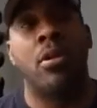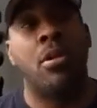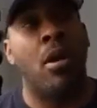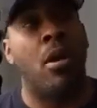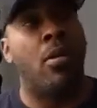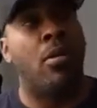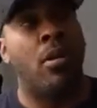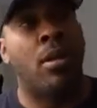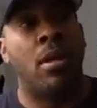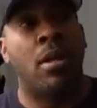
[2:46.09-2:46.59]

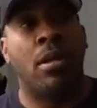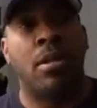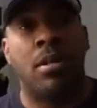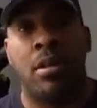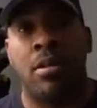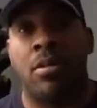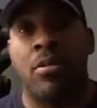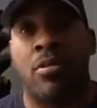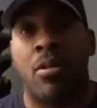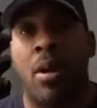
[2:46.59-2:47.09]
No,
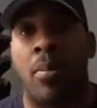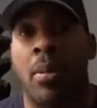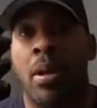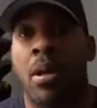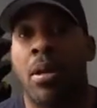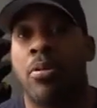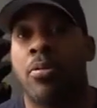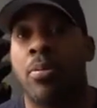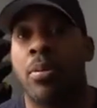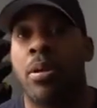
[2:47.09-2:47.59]
they're
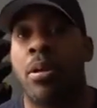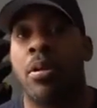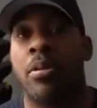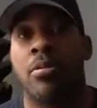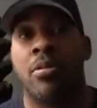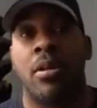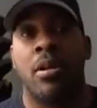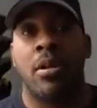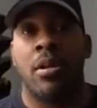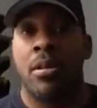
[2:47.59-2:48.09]
disarming us
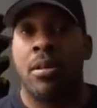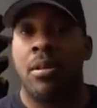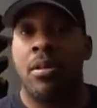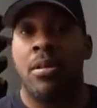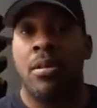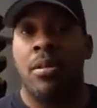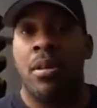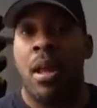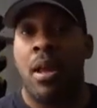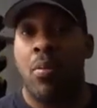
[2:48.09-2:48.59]
because
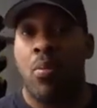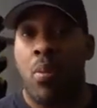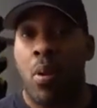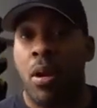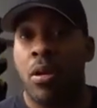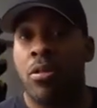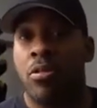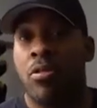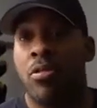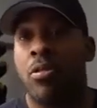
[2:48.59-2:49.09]
they
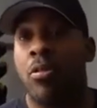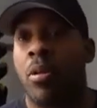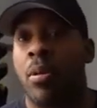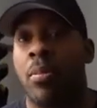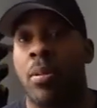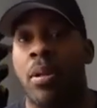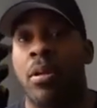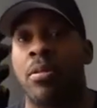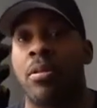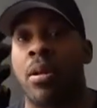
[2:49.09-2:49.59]
want to,
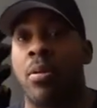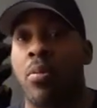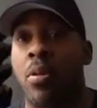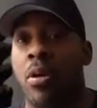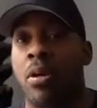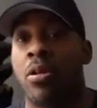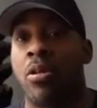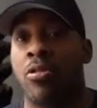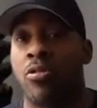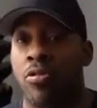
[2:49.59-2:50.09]
and because they
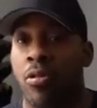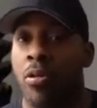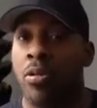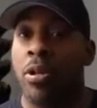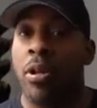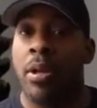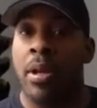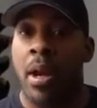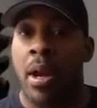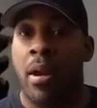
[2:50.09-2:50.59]
want to control
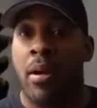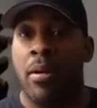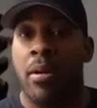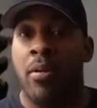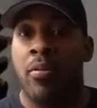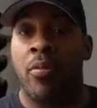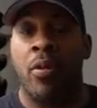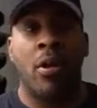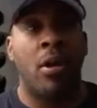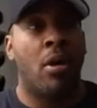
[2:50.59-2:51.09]
the
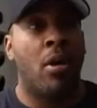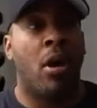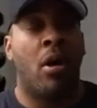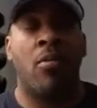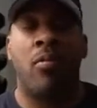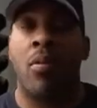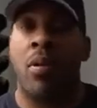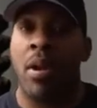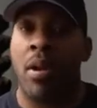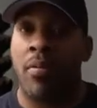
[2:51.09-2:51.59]
narrative
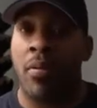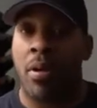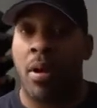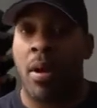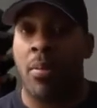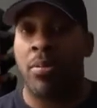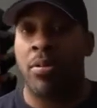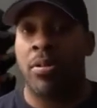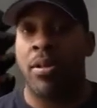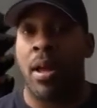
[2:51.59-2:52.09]
of whatever
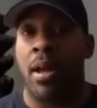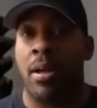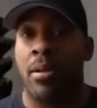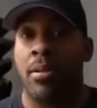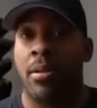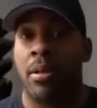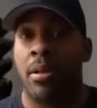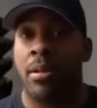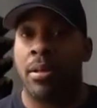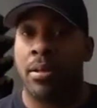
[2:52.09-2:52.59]
comes
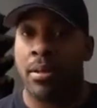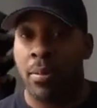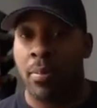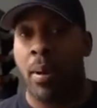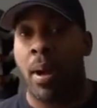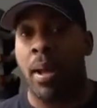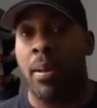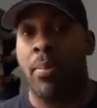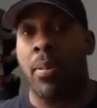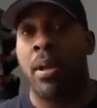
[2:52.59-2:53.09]
down the
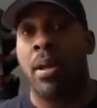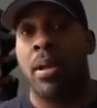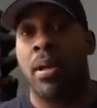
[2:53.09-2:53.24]
pipe.